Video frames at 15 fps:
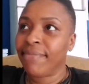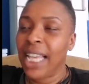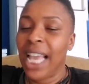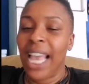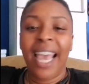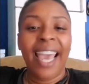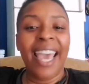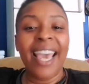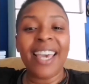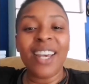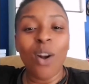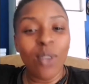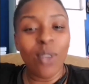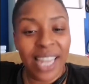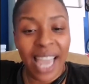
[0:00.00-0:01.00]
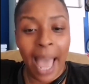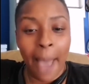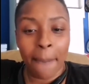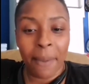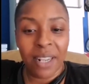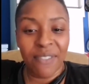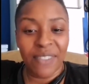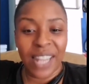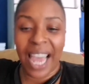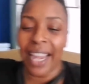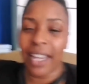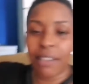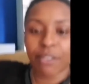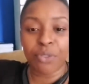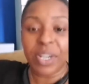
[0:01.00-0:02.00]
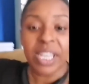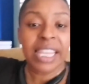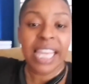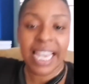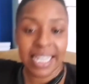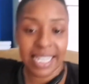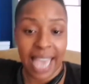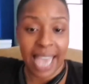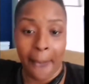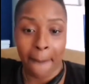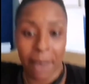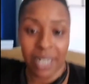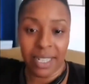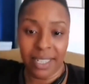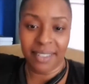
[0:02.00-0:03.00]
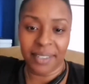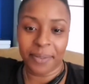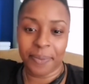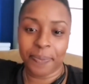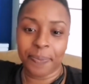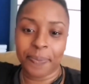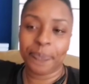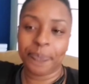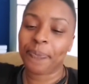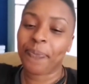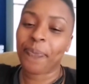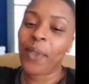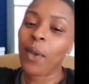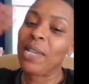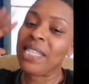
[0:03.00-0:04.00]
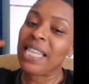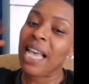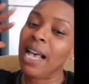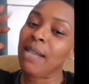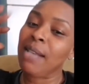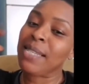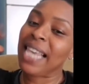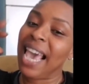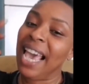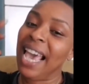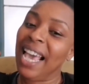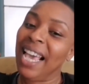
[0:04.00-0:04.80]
it could only happen if like three things happened. What's up, Skate?